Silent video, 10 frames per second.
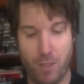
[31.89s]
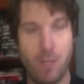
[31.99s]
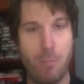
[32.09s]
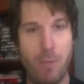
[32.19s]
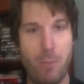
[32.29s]

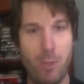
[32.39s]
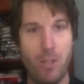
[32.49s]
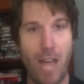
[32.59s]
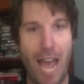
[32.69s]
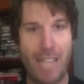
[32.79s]
some
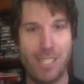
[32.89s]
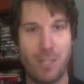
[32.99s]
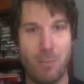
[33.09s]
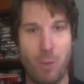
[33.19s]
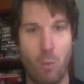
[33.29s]
people
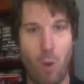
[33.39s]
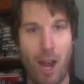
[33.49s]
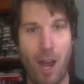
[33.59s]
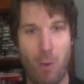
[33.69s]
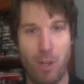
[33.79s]
asked me
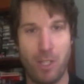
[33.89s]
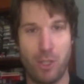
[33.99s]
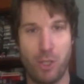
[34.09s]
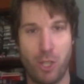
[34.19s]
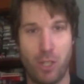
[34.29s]
why I
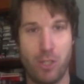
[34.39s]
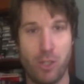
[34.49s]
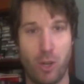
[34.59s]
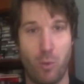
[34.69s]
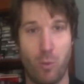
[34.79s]
wanted to
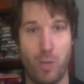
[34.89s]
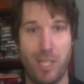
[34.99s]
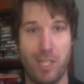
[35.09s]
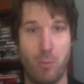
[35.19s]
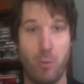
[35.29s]
start
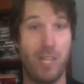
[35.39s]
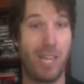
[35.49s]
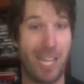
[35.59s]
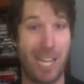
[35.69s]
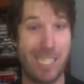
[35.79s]
with a movie
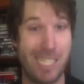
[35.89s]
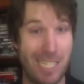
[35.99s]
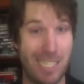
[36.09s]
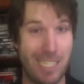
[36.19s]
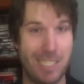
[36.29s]
like
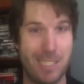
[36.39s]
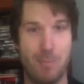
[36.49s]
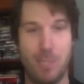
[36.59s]
Godzilla